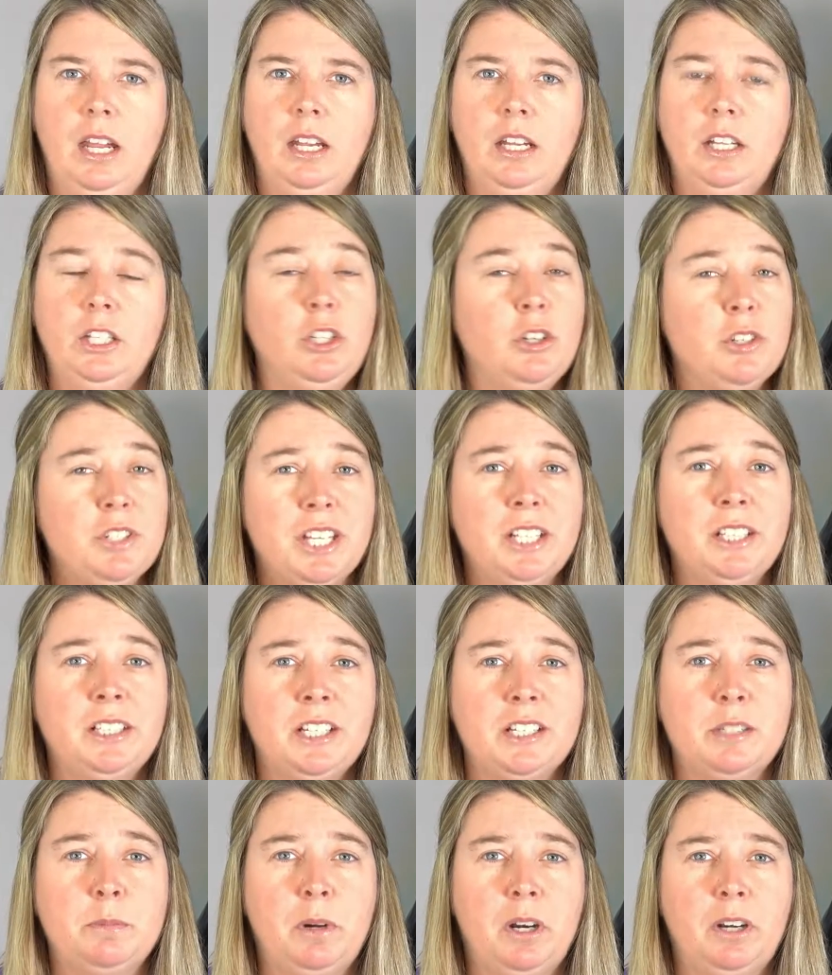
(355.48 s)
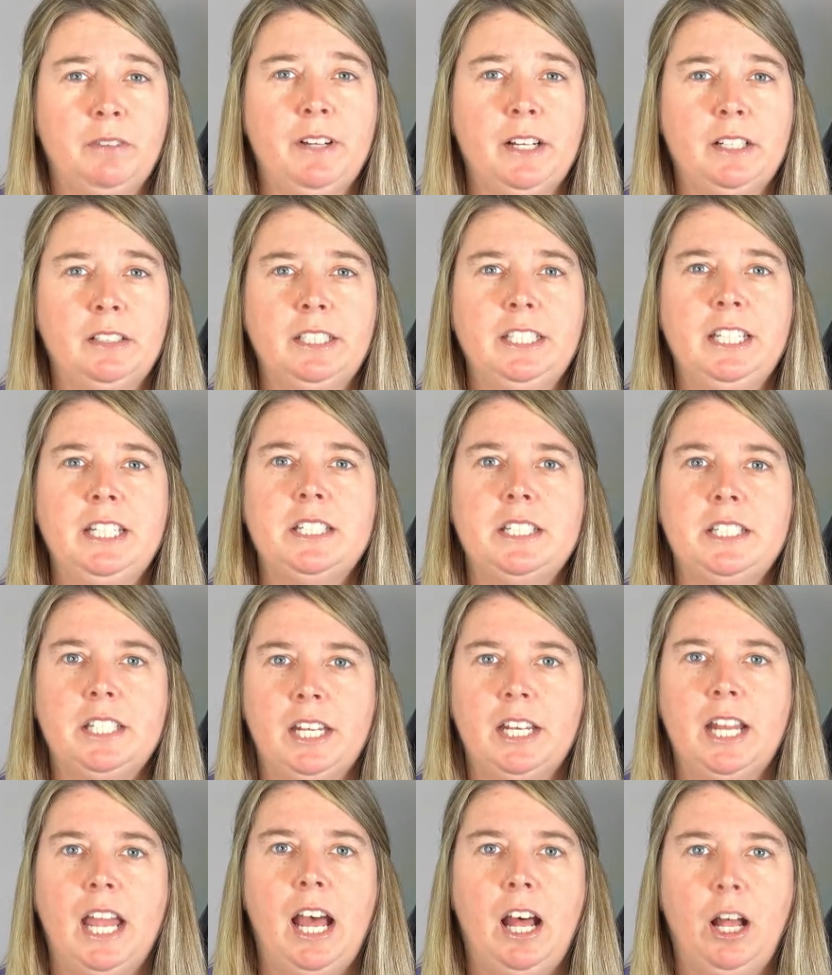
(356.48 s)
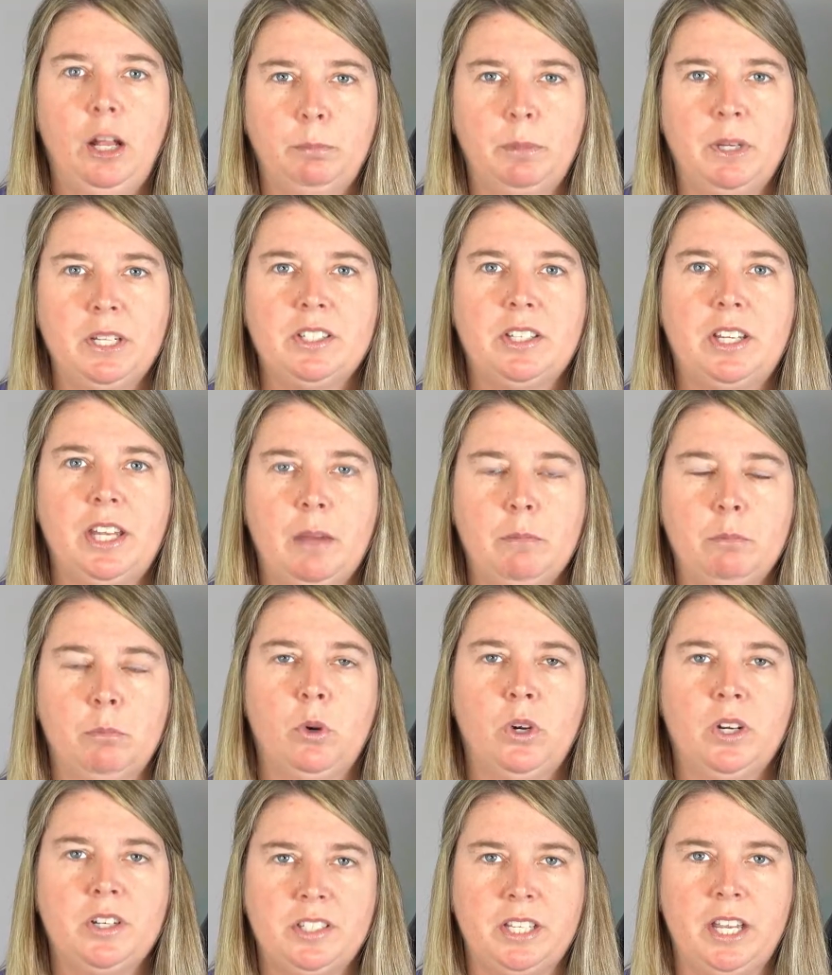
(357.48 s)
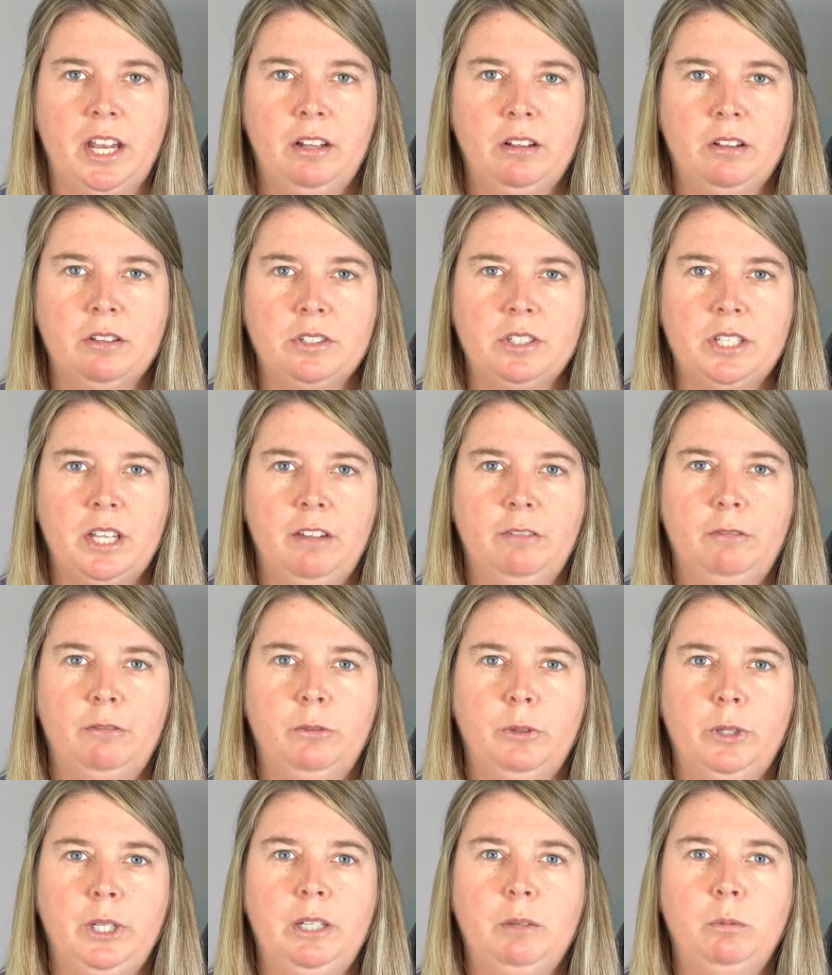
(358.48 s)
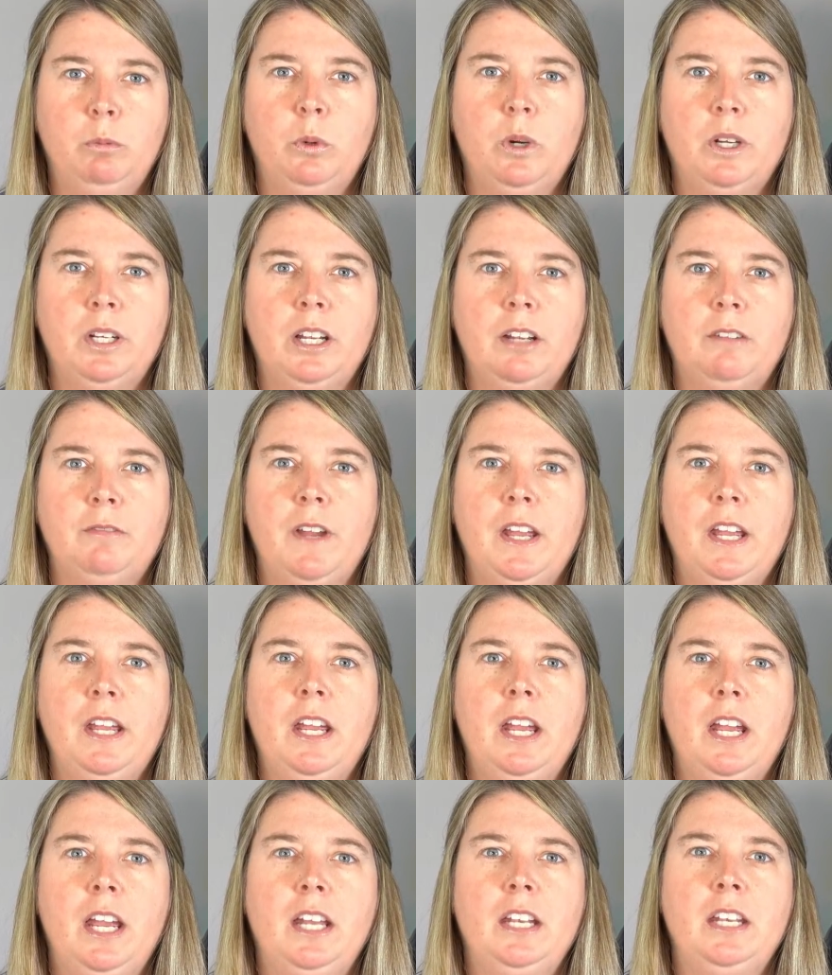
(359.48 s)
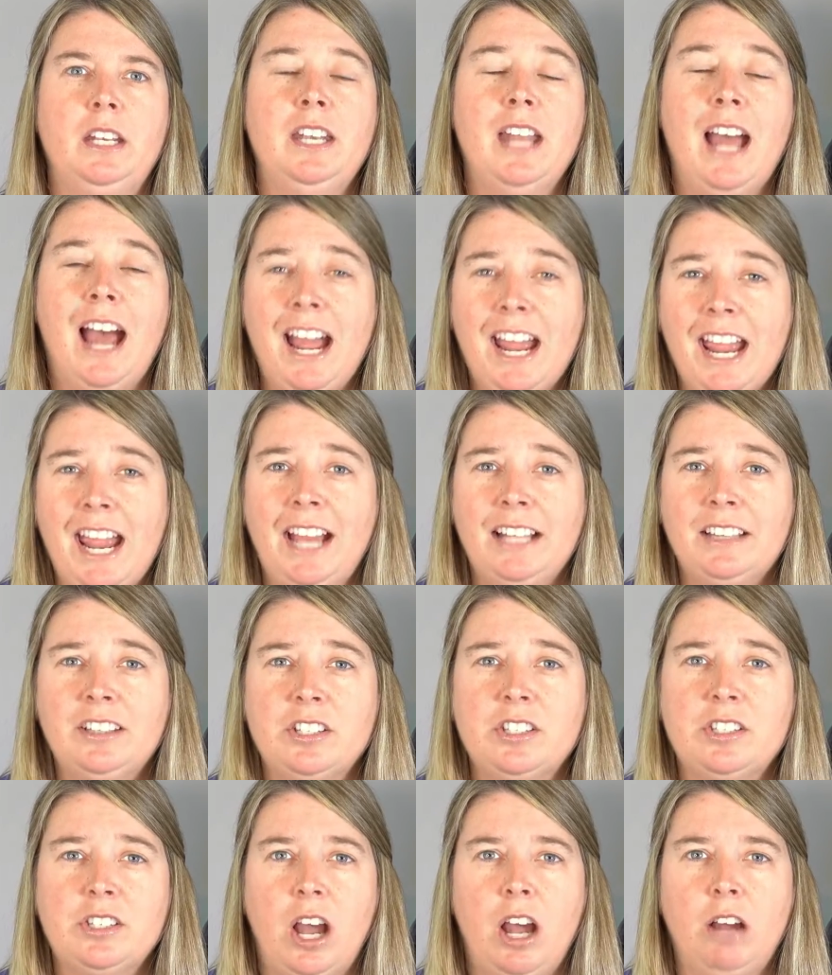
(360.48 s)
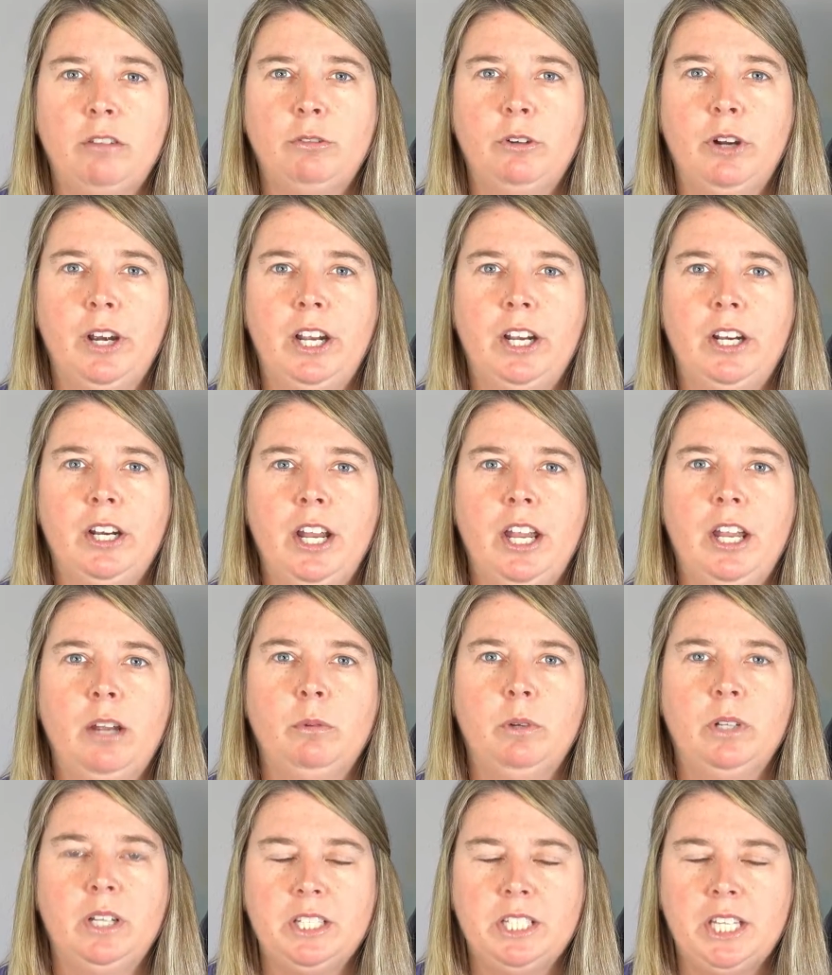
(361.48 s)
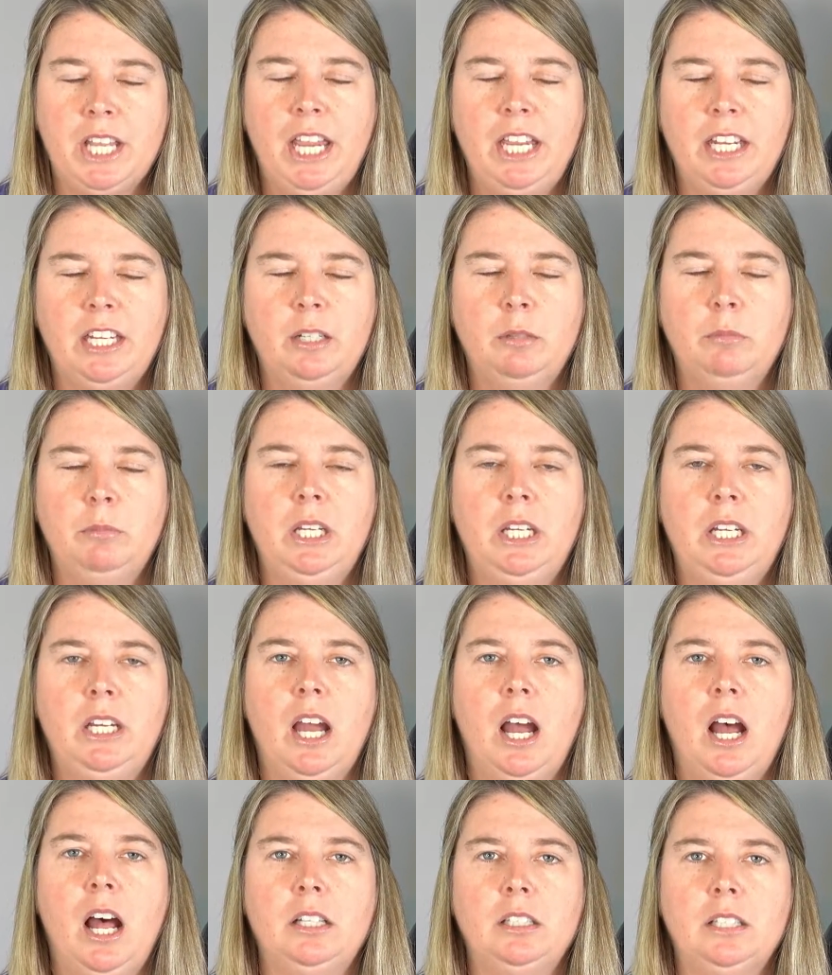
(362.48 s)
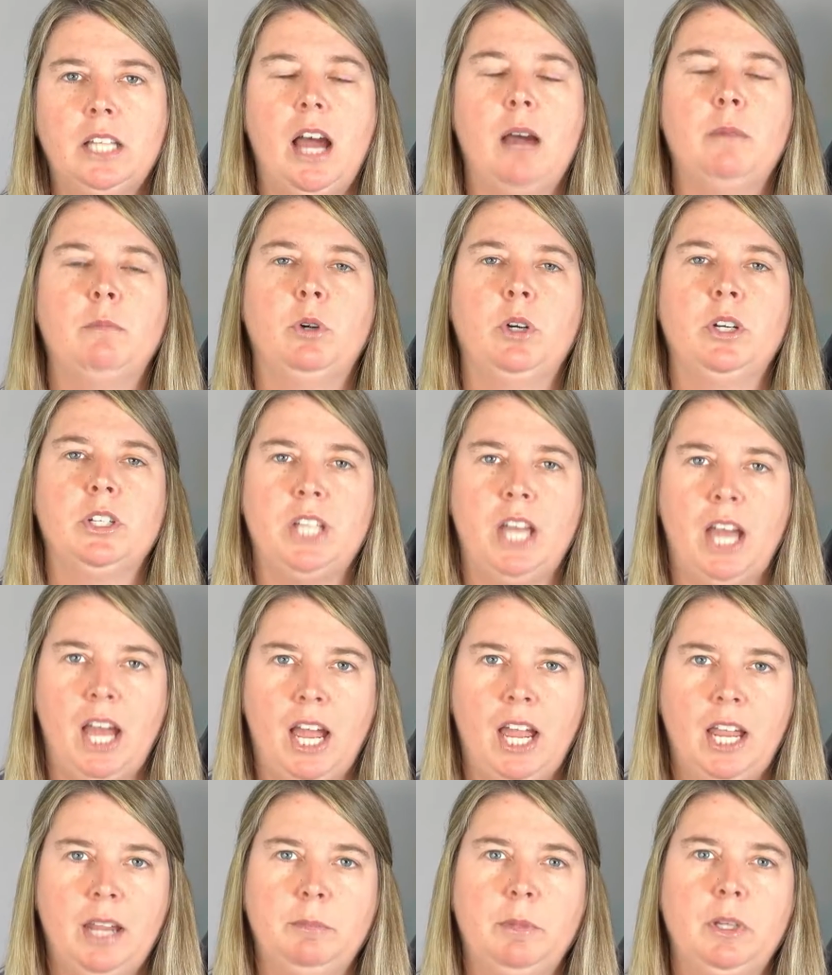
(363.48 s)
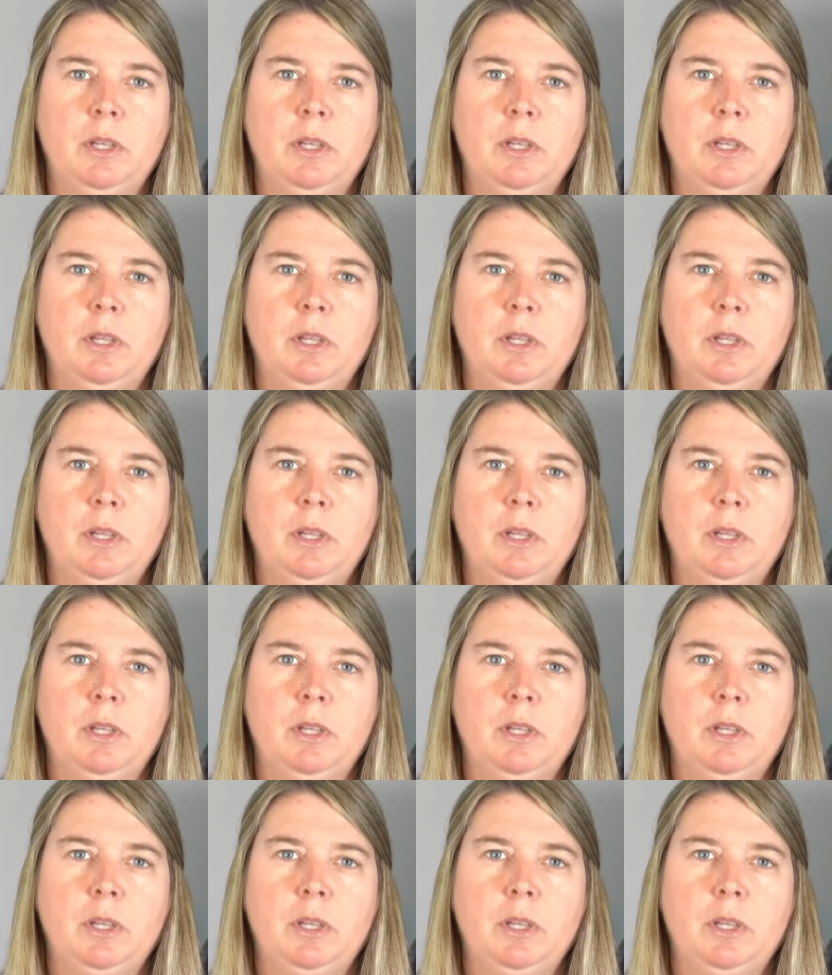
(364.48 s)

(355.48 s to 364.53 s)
Using List Perfectly did help us get more sales. If we would have not had the software, it would have taken me a lot more time